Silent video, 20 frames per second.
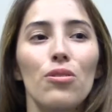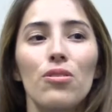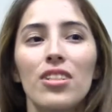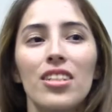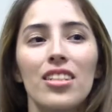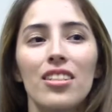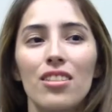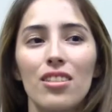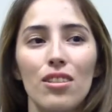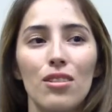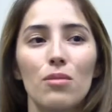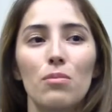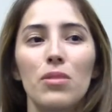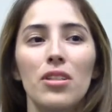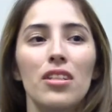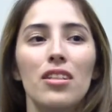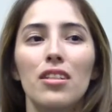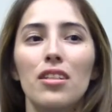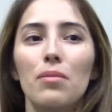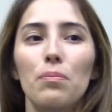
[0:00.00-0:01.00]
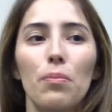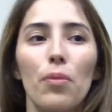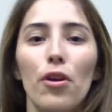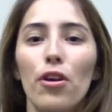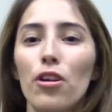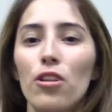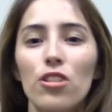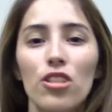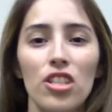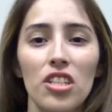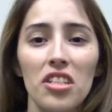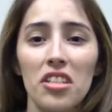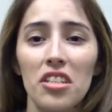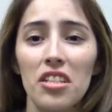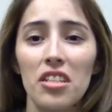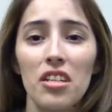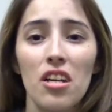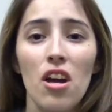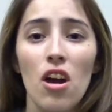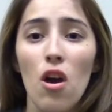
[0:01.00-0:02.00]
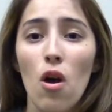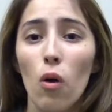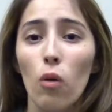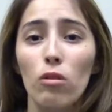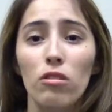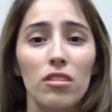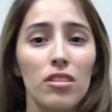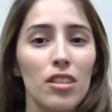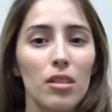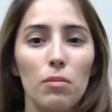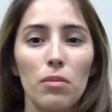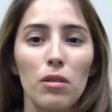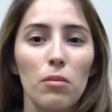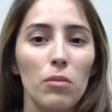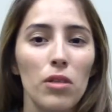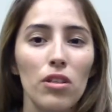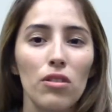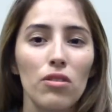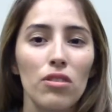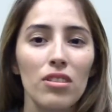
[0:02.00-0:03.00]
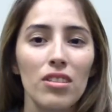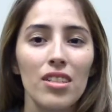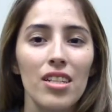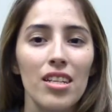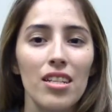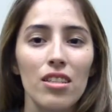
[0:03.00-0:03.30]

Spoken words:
need to be purging or skipping meals.